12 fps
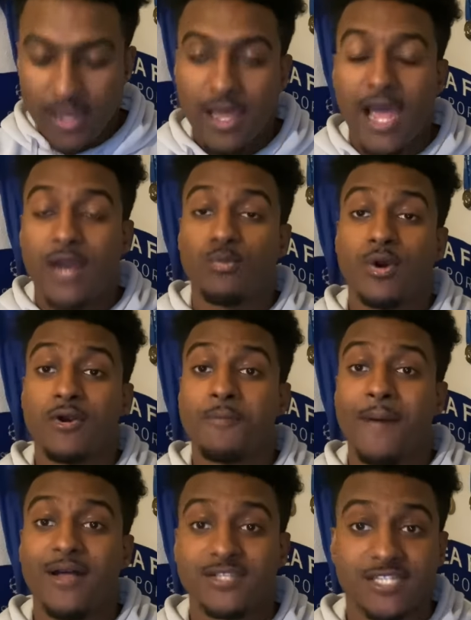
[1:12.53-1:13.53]
And we're
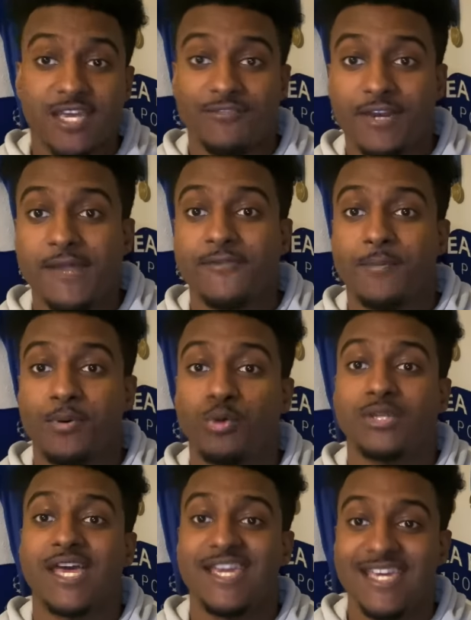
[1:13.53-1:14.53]
about to give Liverpool
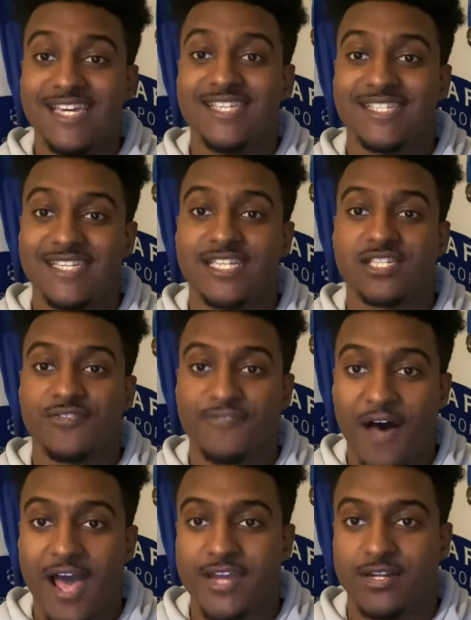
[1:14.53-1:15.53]
the easiest
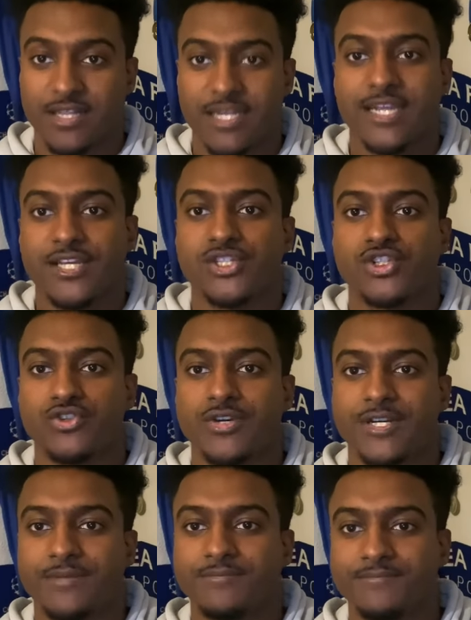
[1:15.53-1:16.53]
final in
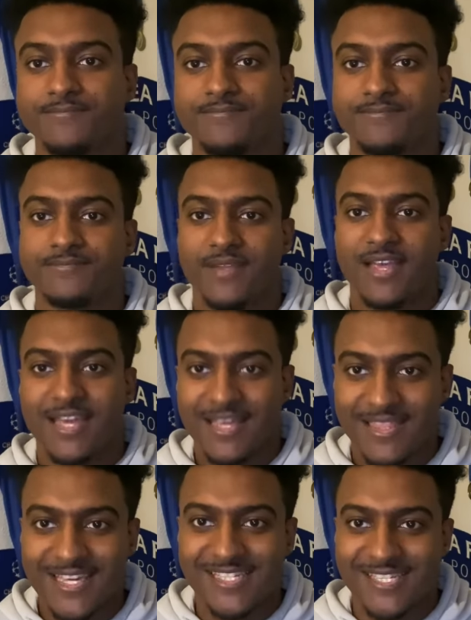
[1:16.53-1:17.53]
history.
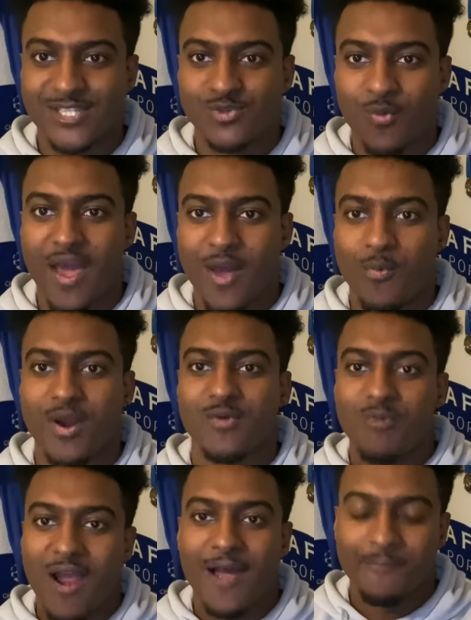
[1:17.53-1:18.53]
This is where
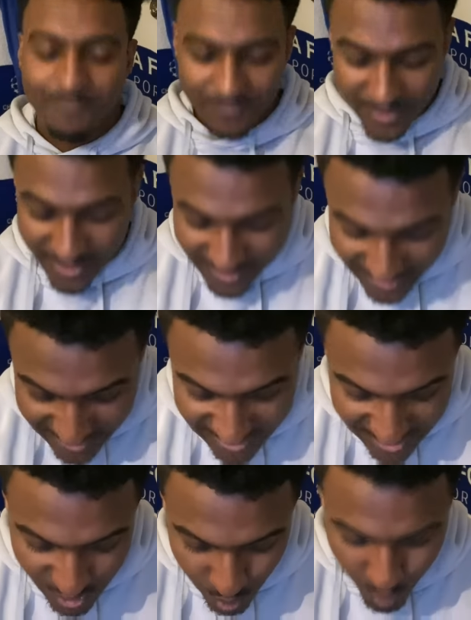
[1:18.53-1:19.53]
we're at. This
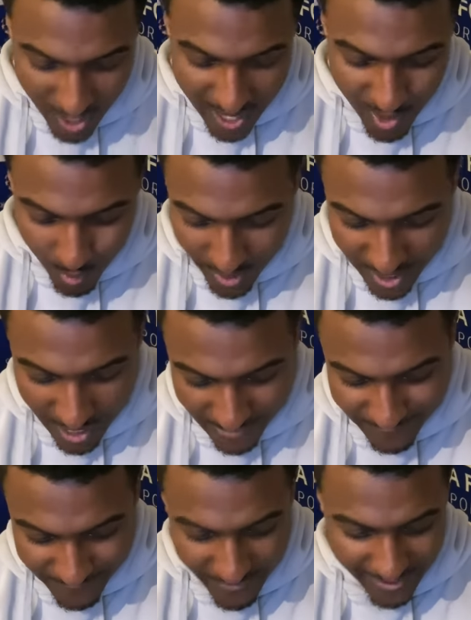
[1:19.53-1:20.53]
is where we are
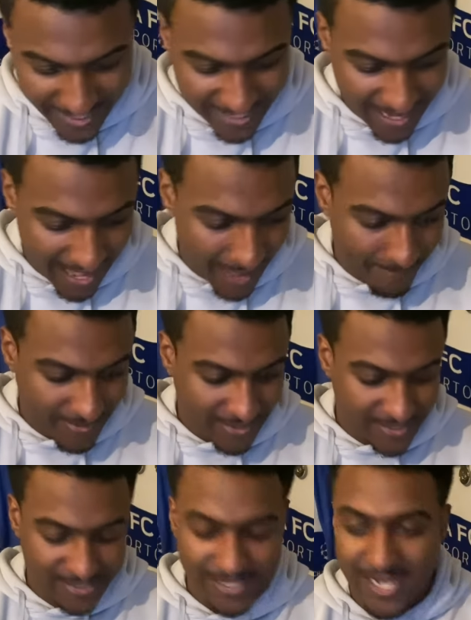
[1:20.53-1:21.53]
fucking at,
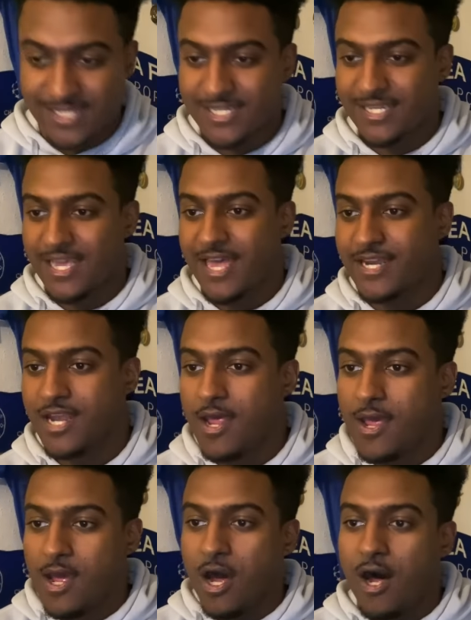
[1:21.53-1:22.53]
because yet again,
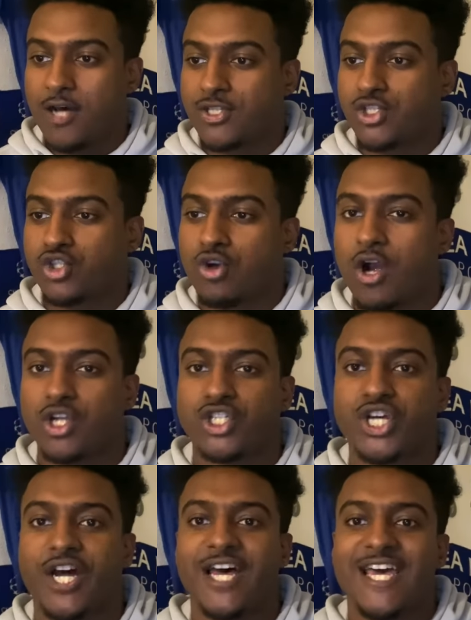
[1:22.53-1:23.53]
our
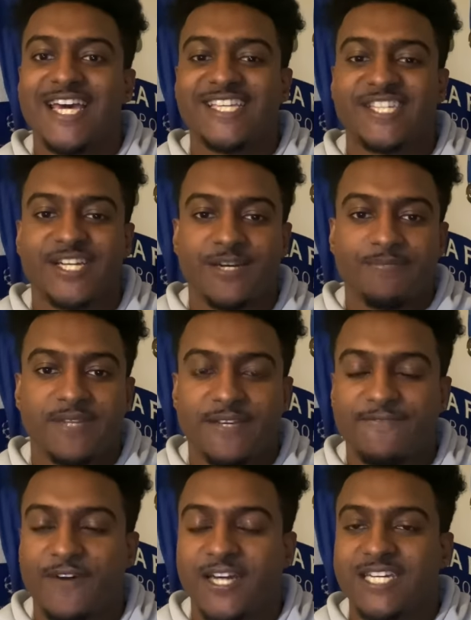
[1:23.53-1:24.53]
structure is a complete
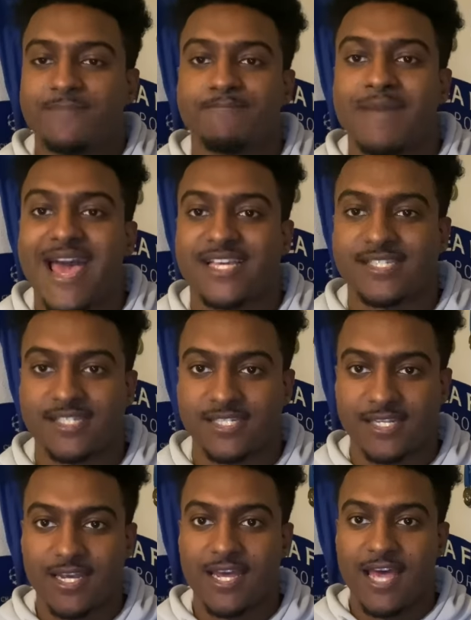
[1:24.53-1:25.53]
fucking mess.
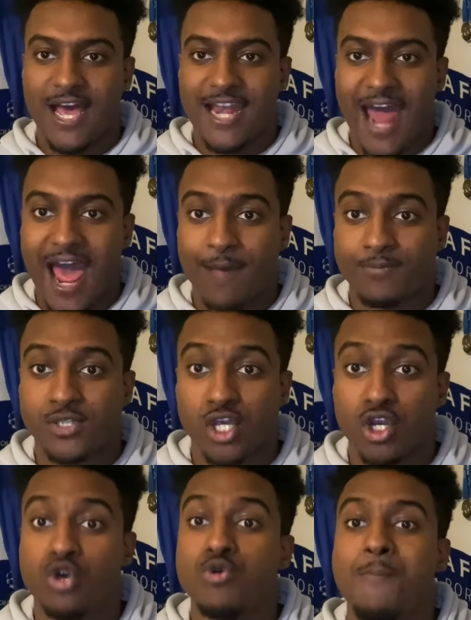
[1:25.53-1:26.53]
An
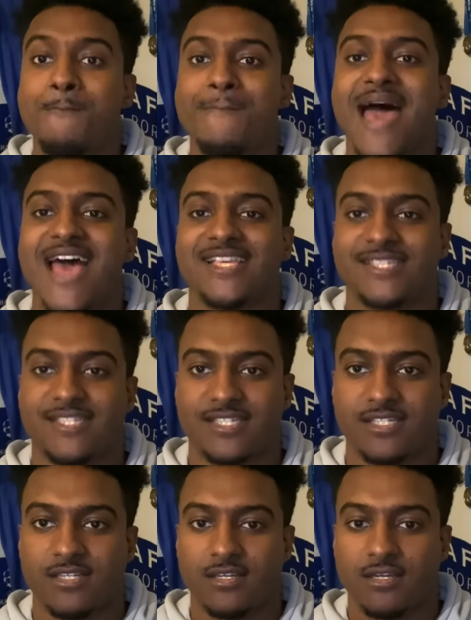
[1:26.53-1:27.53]
absolute
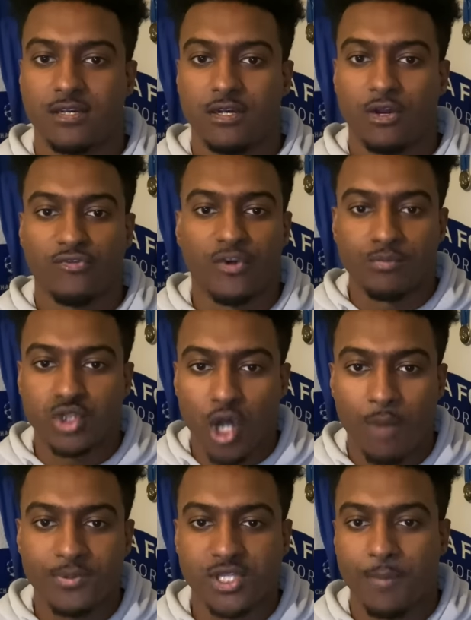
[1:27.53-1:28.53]
mess from
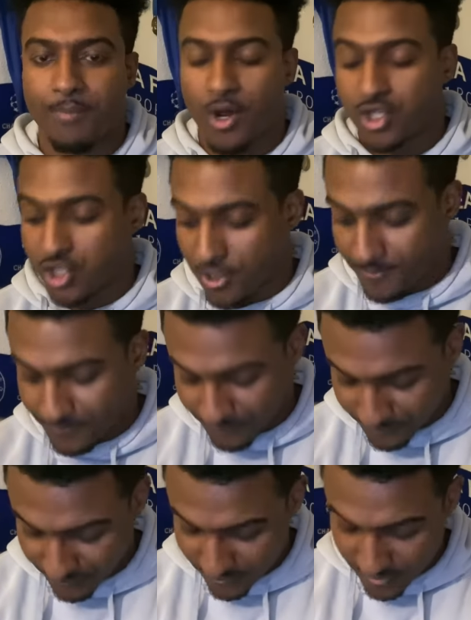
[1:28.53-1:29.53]
top to bottom.
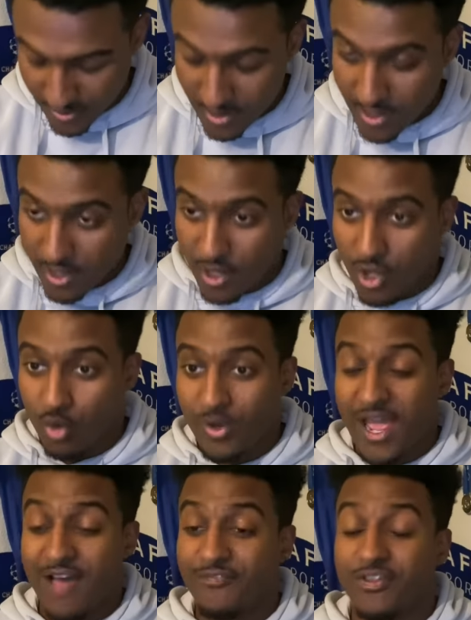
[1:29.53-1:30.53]
We
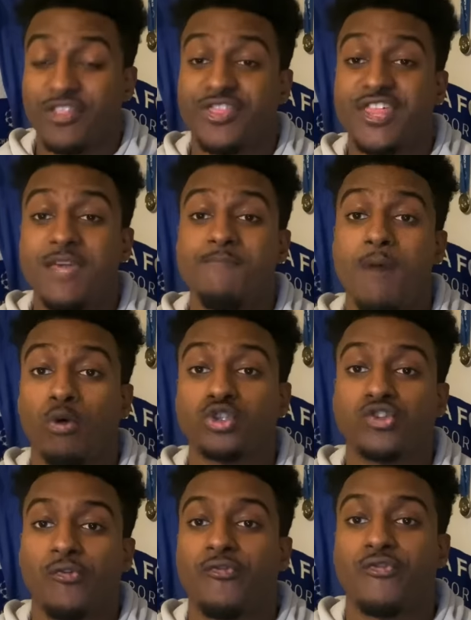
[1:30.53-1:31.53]
have the
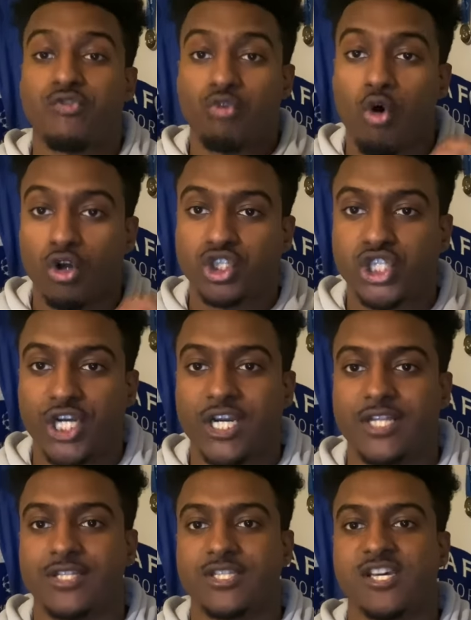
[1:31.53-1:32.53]
most
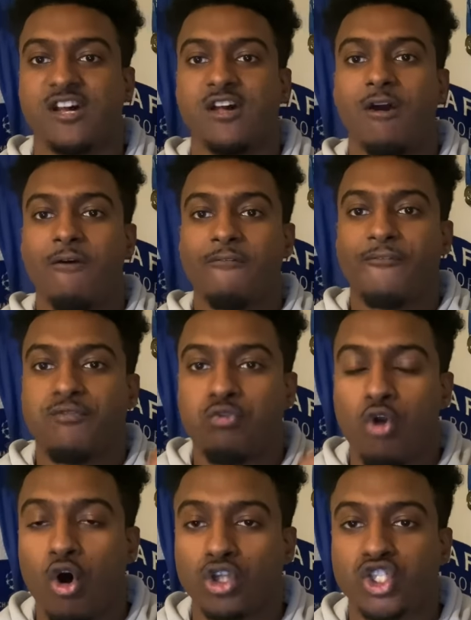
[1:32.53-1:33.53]
fraudulent, fake,
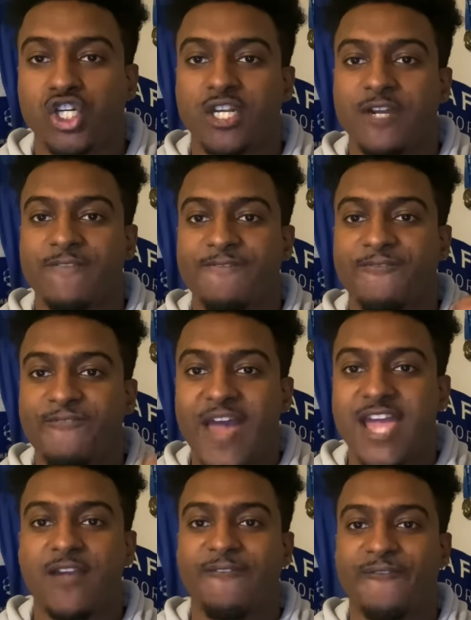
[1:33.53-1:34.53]

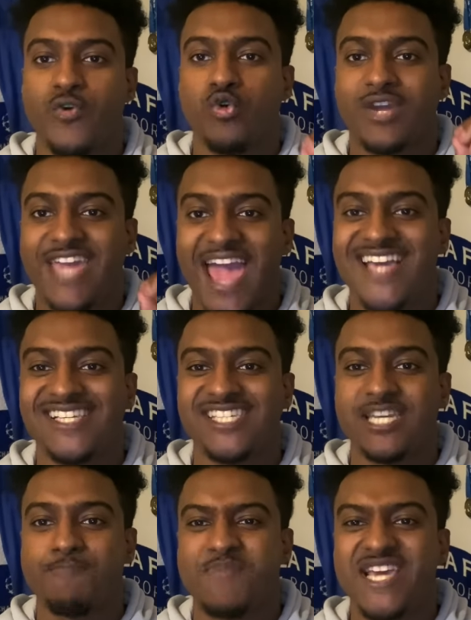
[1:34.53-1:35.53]

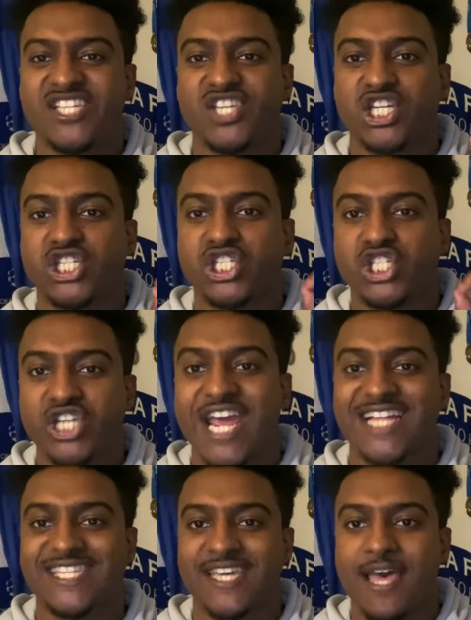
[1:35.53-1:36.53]
fugazi piece of
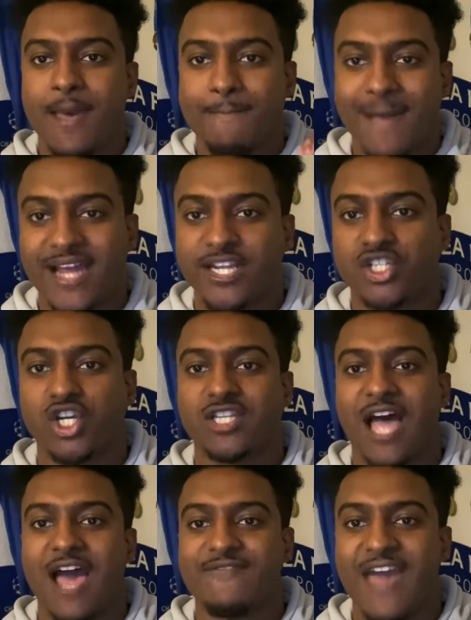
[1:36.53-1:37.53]
shit manager
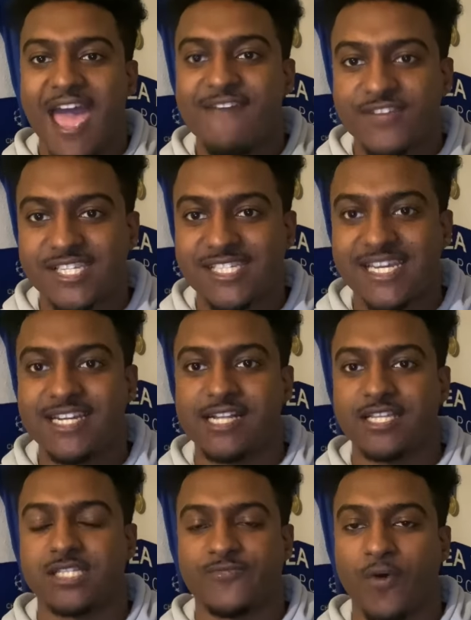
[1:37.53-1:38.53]
that I've ever seen at
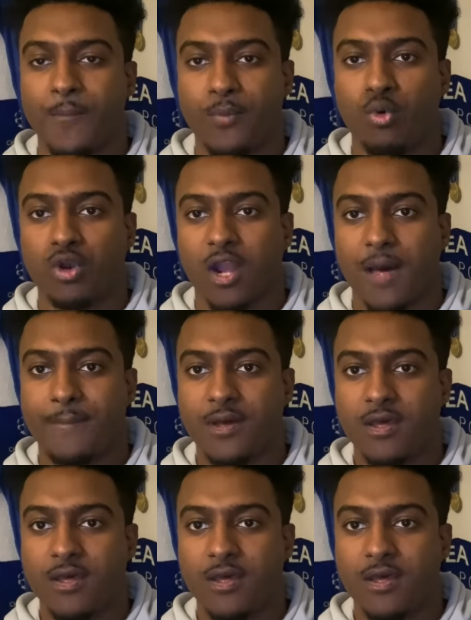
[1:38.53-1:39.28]
this football club,